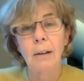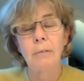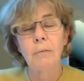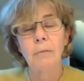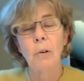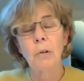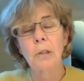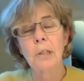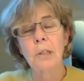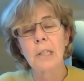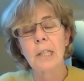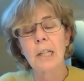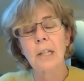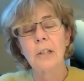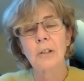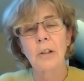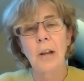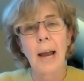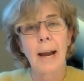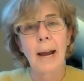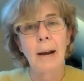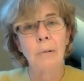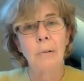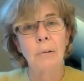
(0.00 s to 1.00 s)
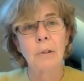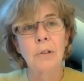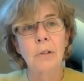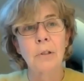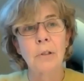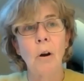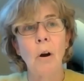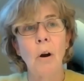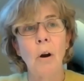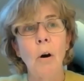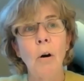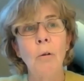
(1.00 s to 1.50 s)
volunteer hours,
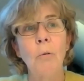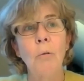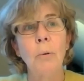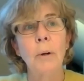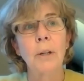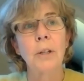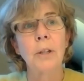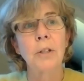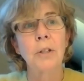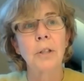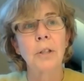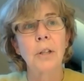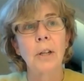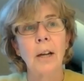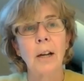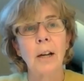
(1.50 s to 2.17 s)
all which